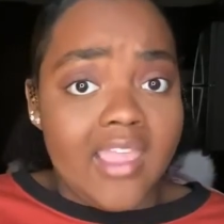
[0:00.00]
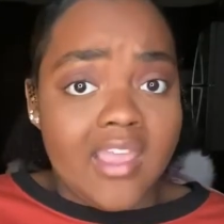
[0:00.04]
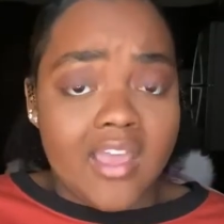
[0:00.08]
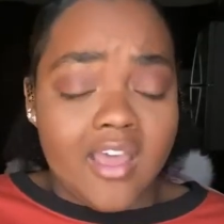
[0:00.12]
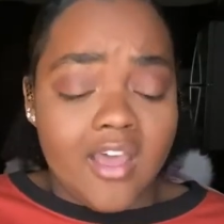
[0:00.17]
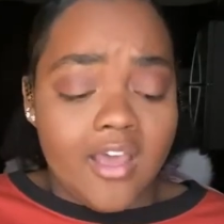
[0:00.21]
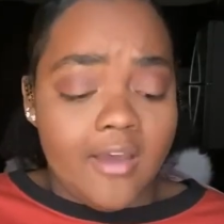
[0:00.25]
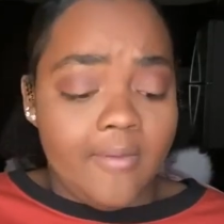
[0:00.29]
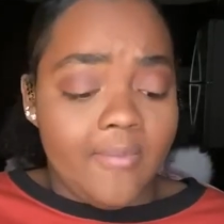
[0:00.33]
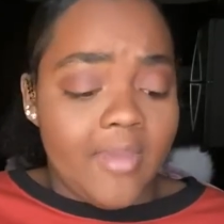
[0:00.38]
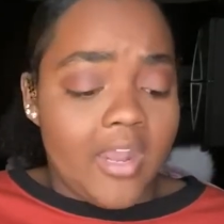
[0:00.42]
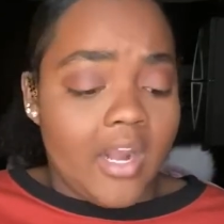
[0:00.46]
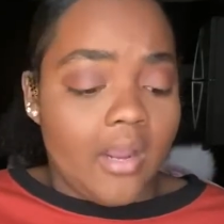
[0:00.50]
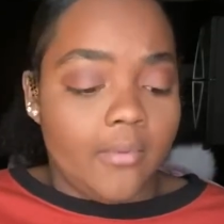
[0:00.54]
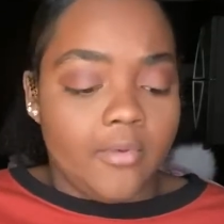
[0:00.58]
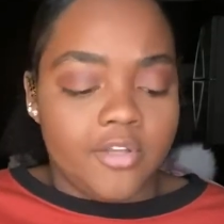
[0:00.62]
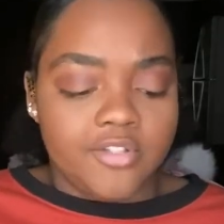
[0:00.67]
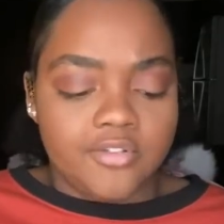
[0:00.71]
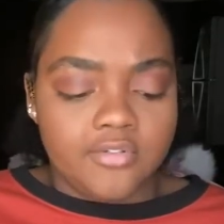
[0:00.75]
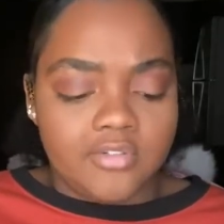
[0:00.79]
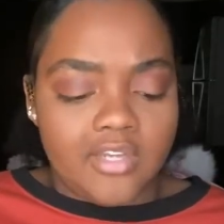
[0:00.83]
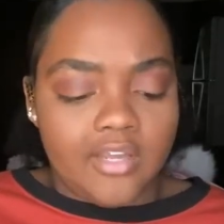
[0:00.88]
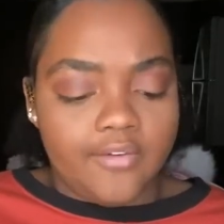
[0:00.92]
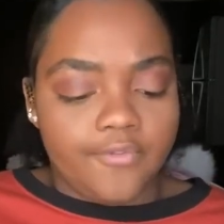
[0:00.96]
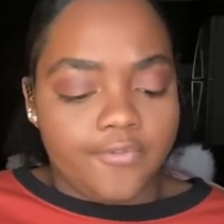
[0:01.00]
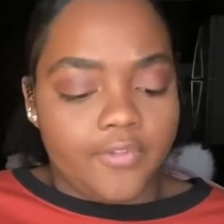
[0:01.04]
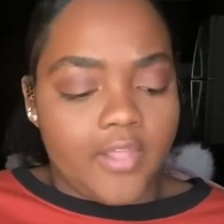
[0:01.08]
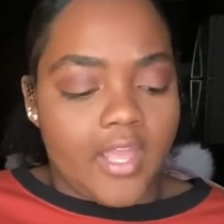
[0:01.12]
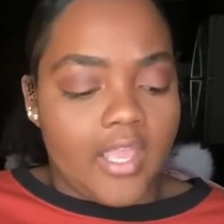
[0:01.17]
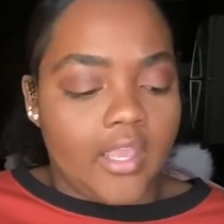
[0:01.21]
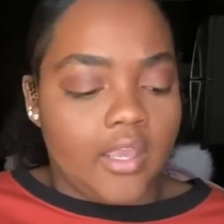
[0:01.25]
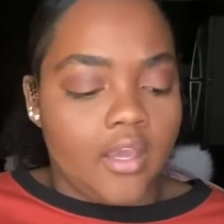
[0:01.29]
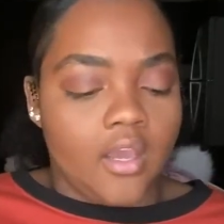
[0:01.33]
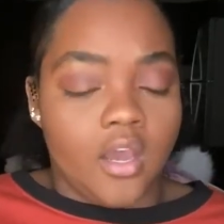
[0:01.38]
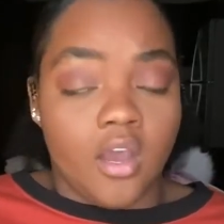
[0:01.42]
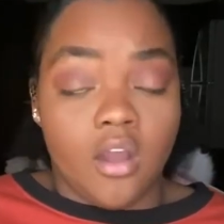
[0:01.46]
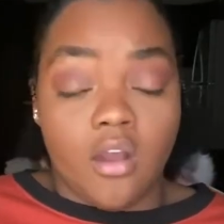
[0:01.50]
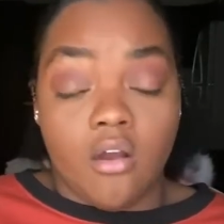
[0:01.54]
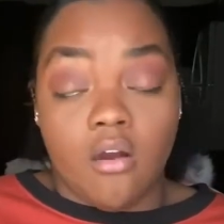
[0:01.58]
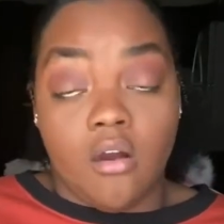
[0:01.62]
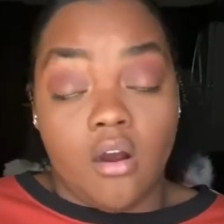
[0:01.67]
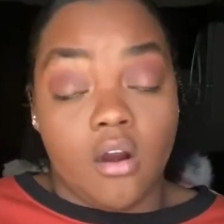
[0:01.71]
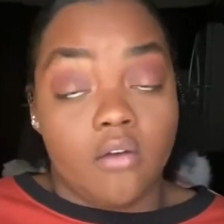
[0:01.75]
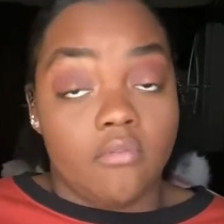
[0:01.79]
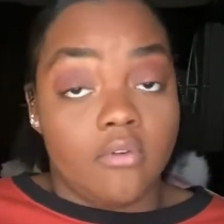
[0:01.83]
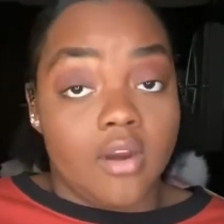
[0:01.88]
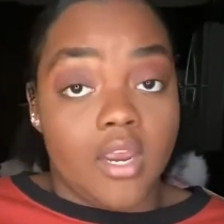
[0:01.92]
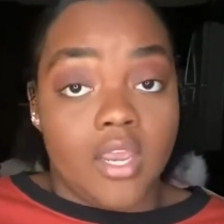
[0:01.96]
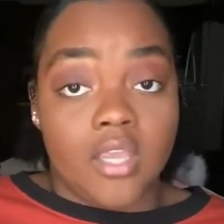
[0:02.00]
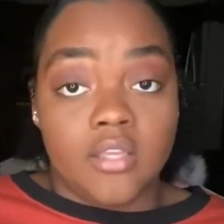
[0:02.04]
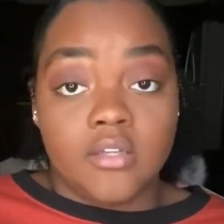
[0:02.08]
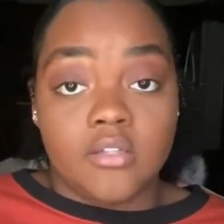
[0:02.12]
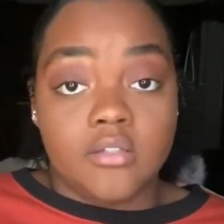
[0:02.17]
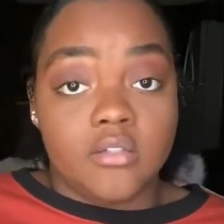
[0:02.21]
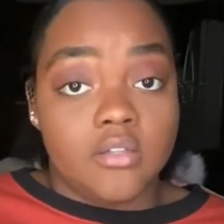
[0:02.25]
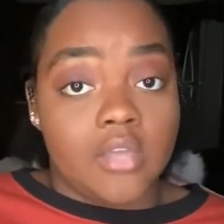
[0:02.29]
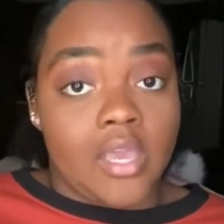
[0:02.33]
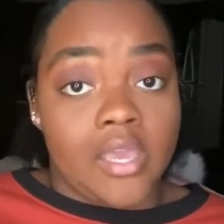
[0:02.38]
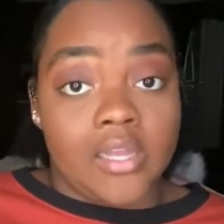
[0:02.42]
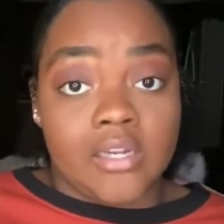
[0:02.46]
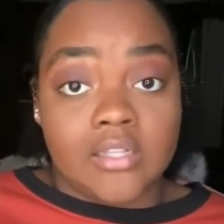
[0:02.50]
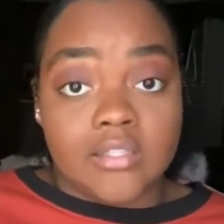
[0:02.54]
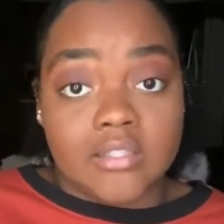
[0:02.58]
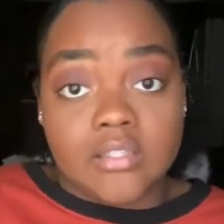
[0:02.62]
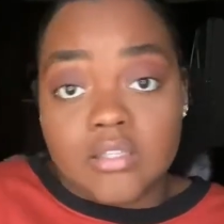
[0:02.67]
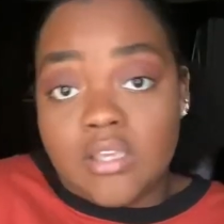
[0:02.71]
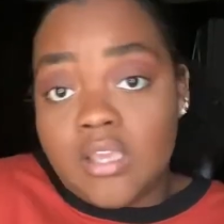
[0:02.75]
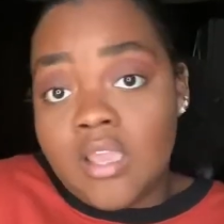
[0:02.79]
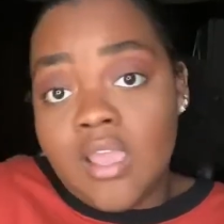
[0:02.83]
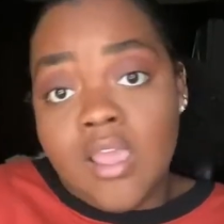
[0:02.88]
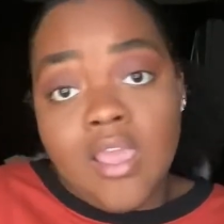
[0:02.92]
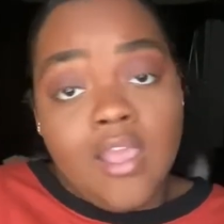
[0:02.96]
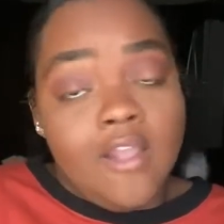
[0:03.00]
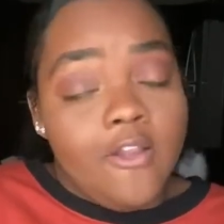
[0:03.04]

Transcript: And I'm also down for like a car ride, honestly.